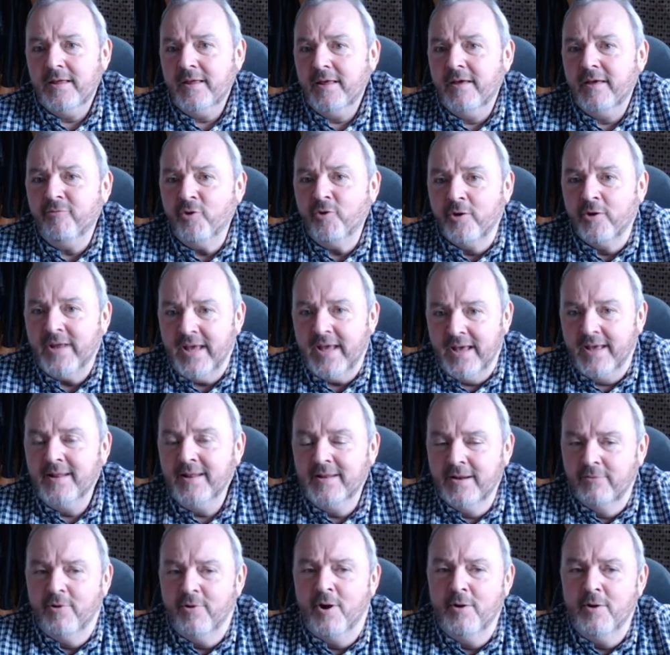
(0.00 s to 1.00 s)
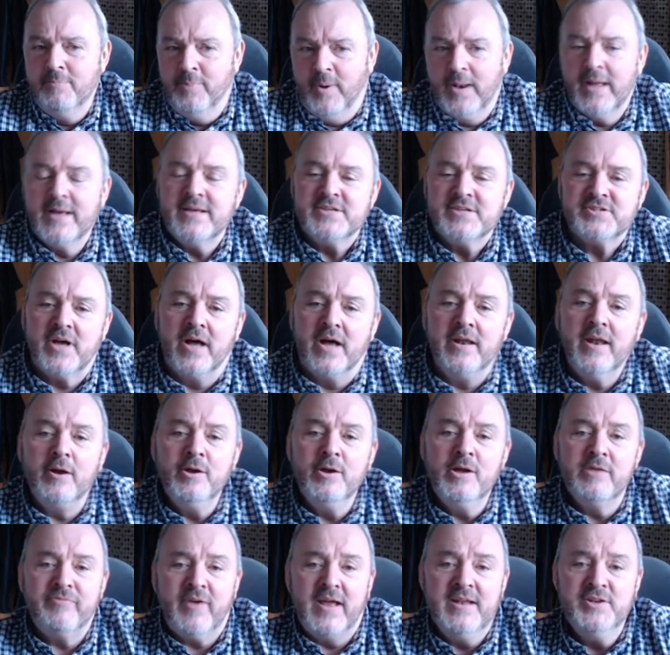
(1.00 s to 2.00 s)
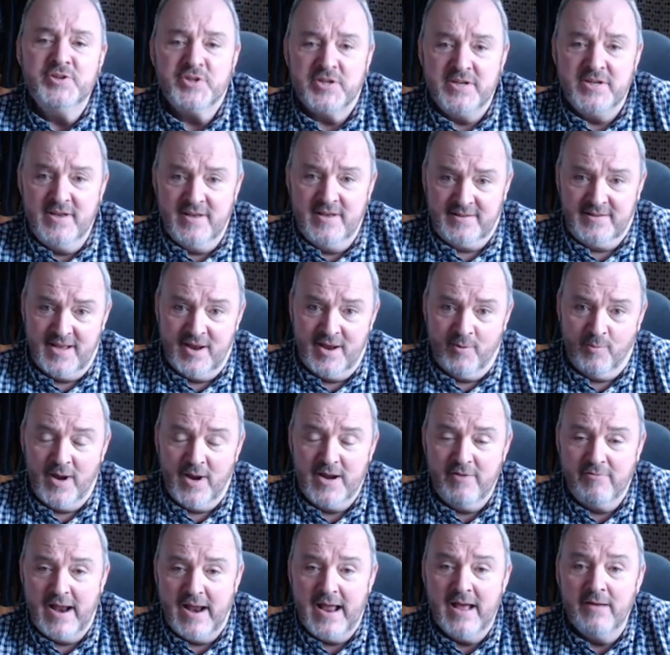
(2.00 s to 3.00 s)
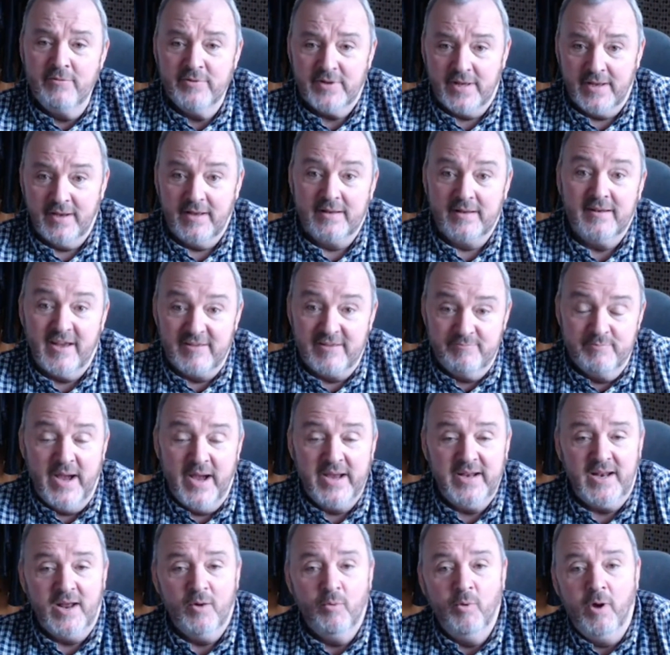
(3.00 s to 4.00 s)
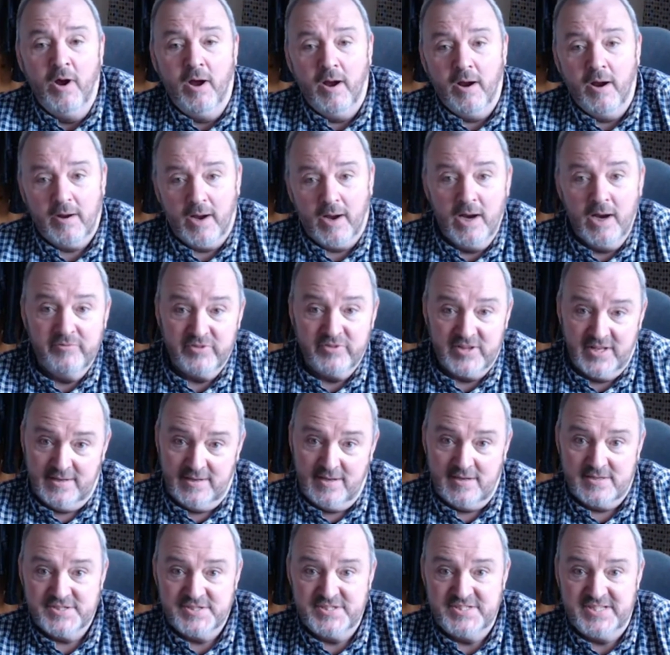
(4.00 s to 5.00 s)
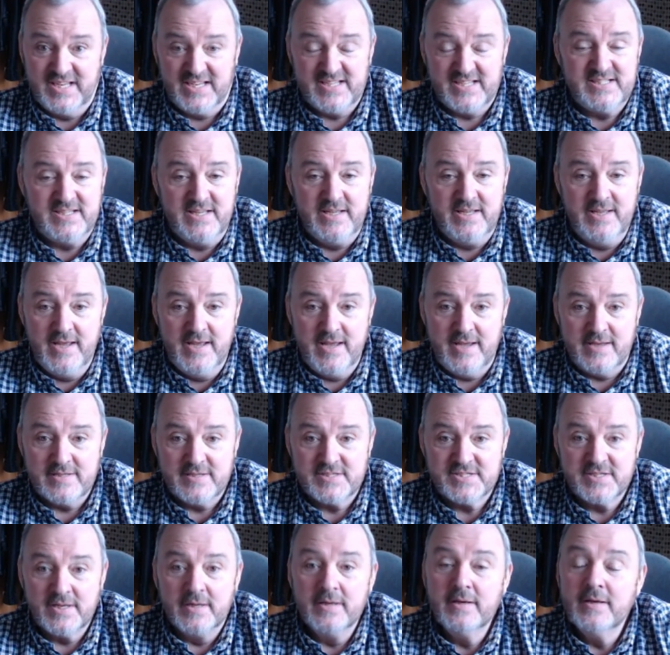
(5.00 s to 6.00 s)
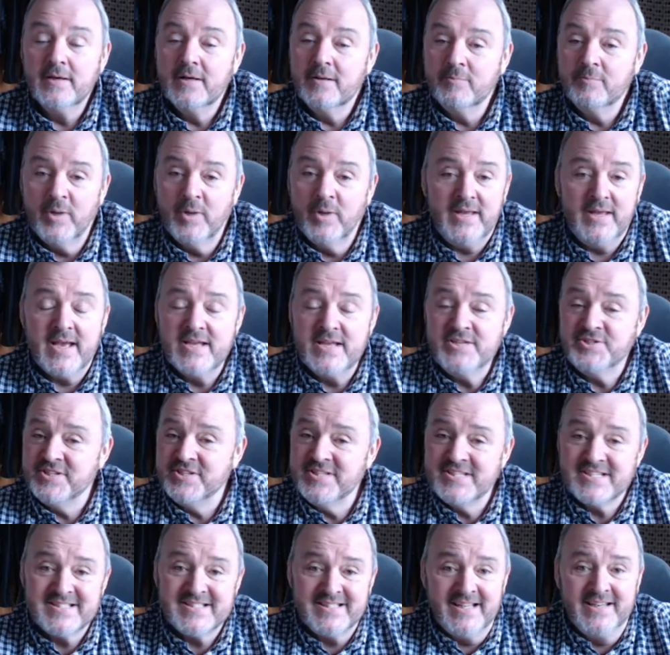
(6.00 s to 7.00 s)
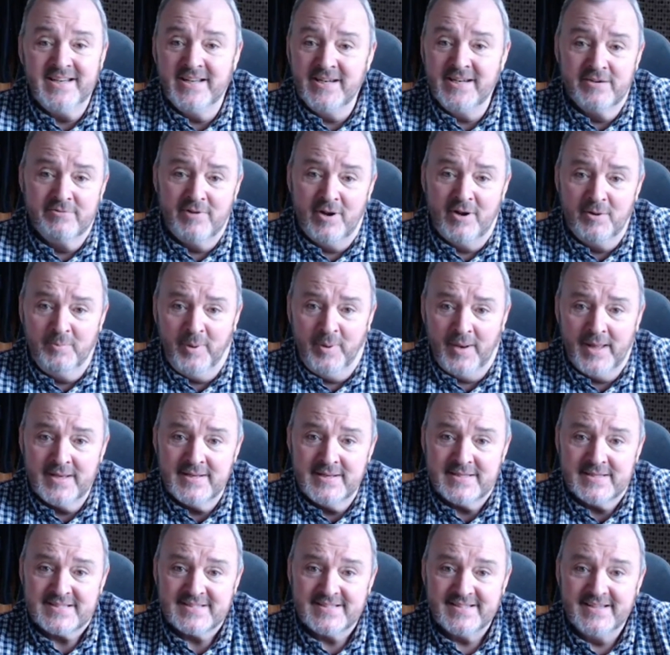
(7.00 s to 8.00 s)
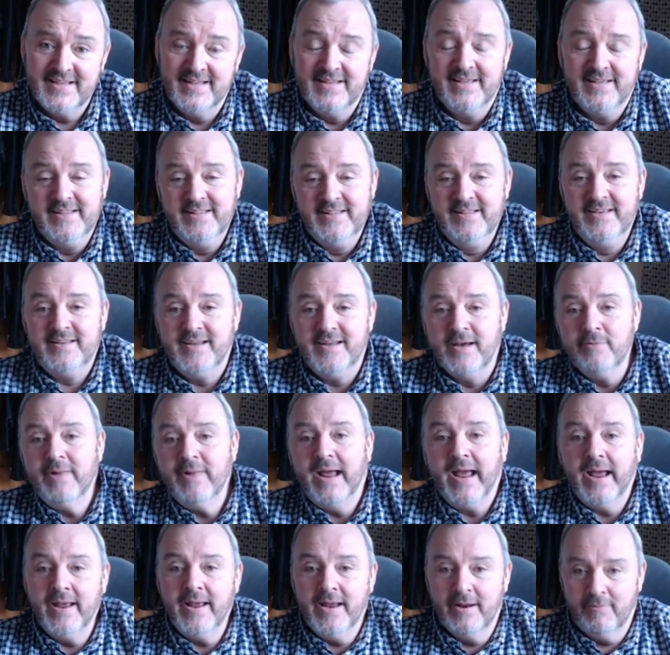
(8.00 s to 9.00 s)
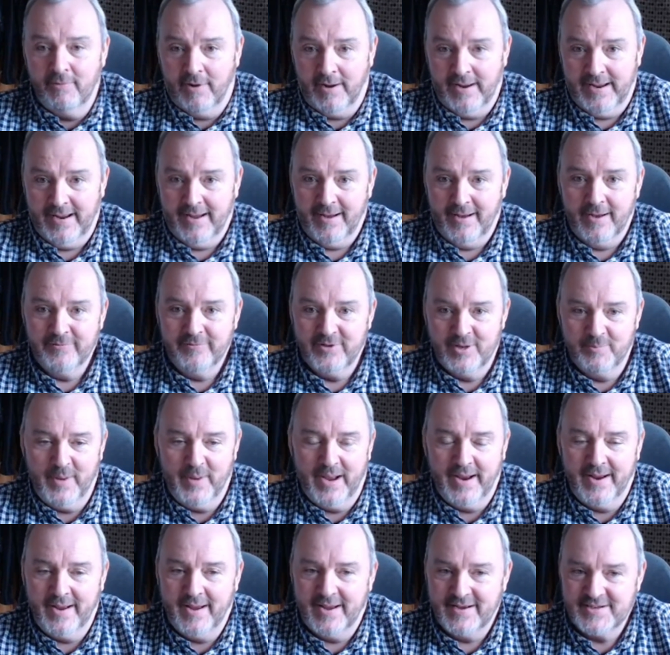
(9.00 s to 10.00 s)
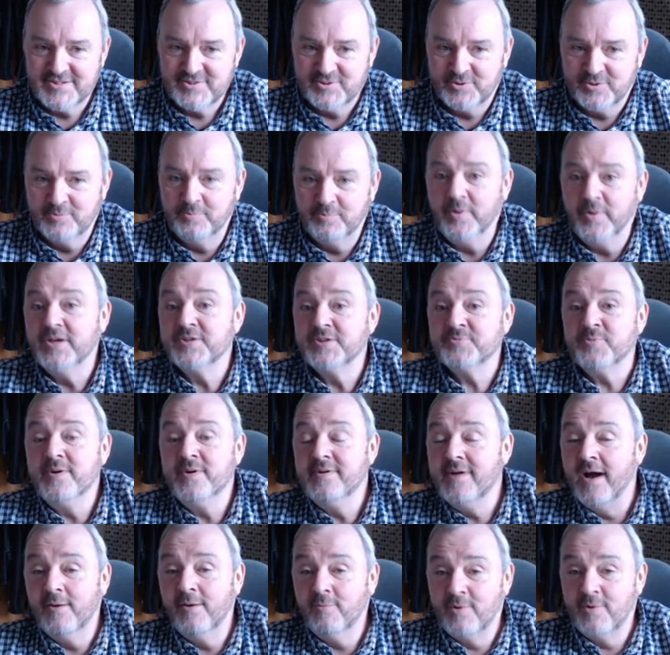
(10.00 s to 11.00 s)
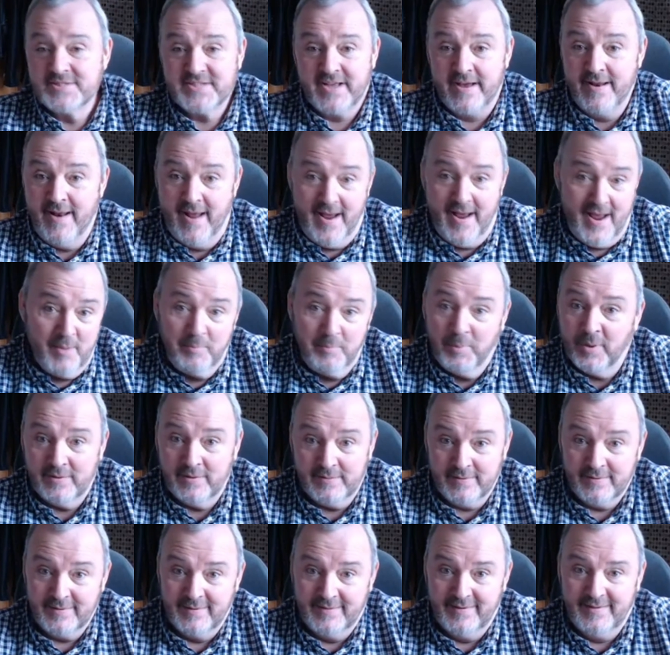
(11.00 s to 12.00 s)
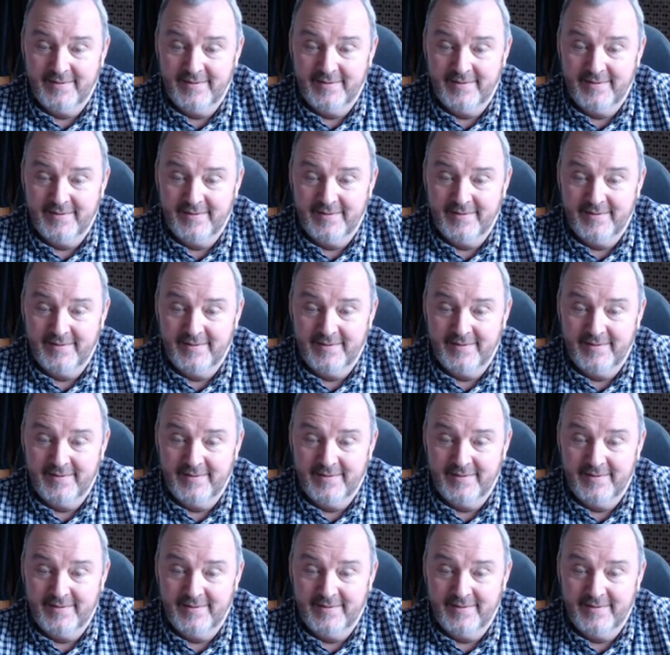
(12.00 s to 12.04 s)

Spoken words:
you've got it in the wrong place. I know you've engineered their way around it and they've made it work over the last 60 years, but the engine's still in the wrong place. You don't hang it right out over the back axle because we know what's going to happen.